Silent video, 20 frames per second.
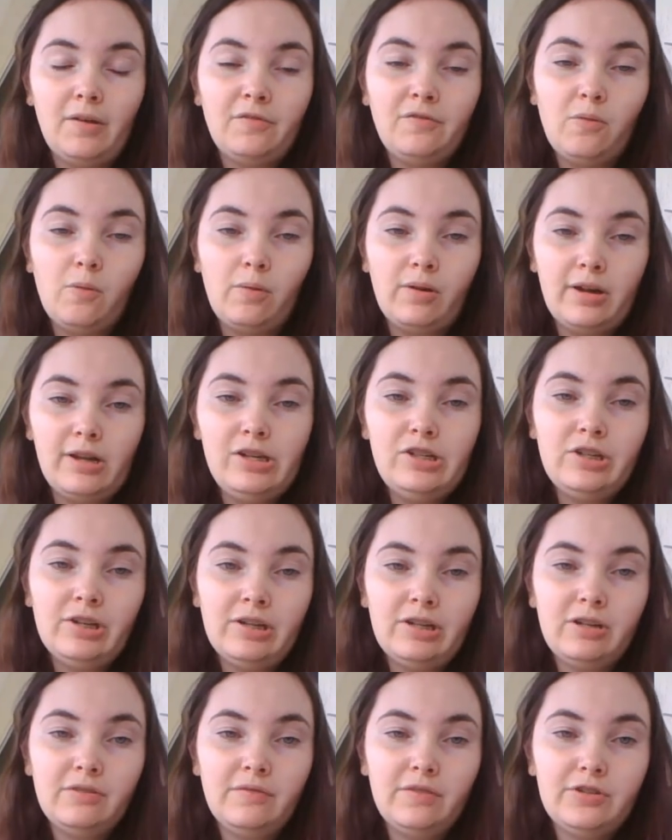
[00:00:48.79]
for each
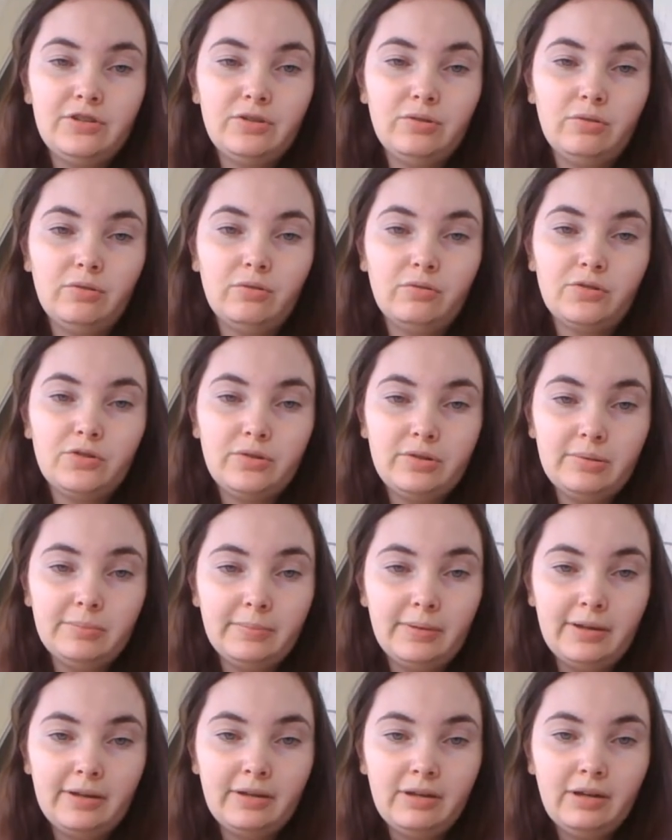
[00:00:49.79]
individual
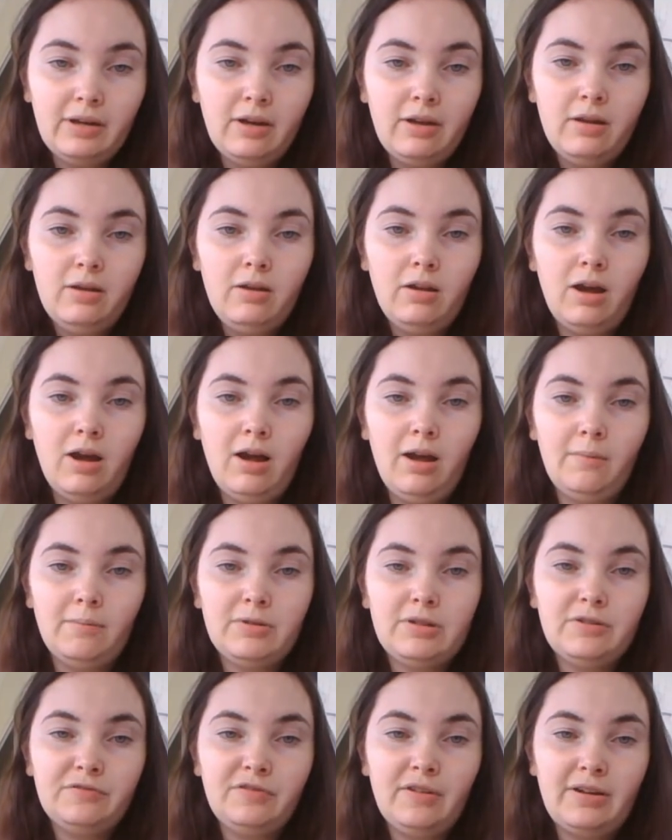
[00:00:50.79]
treatment
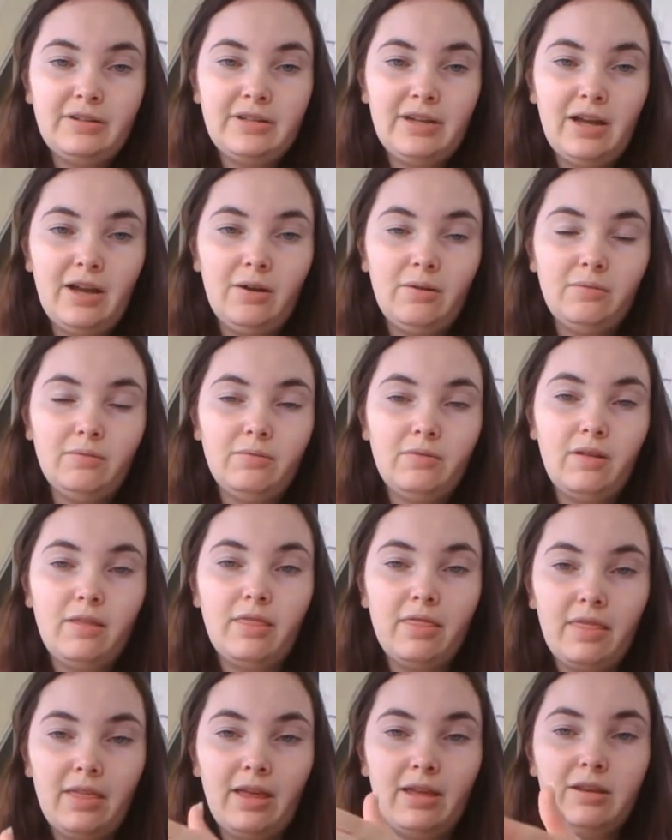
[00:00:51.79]
to find out
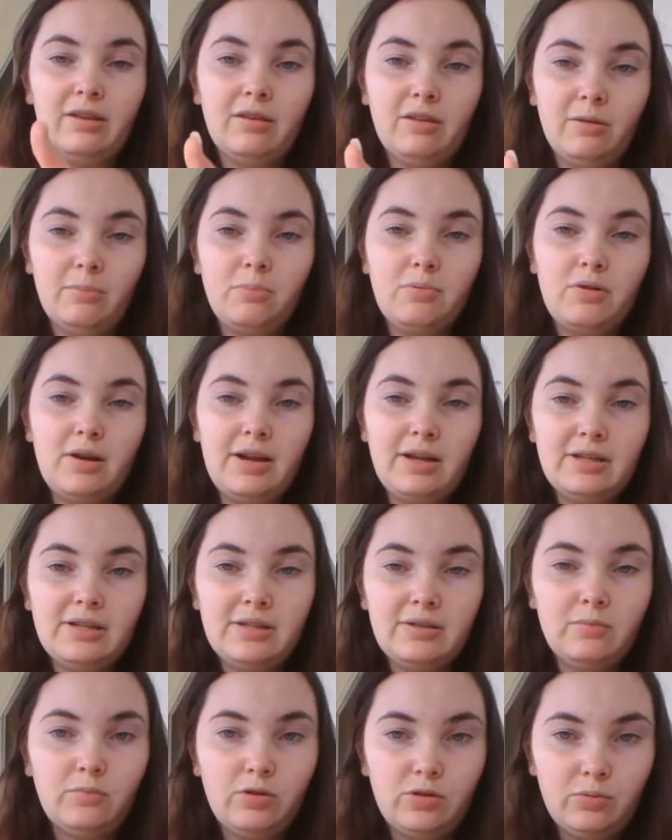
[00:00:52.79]
then the
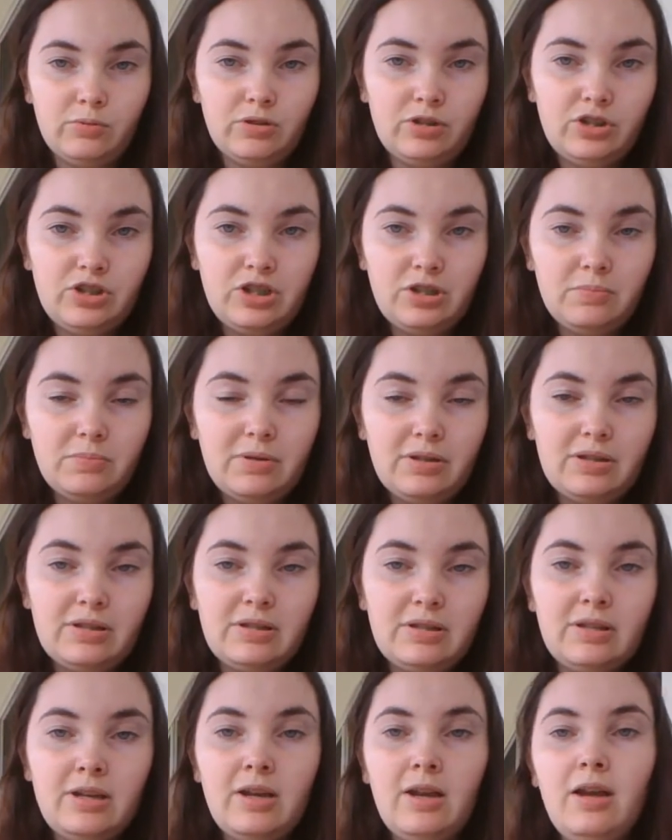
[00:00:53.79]
price, which one's cheapest.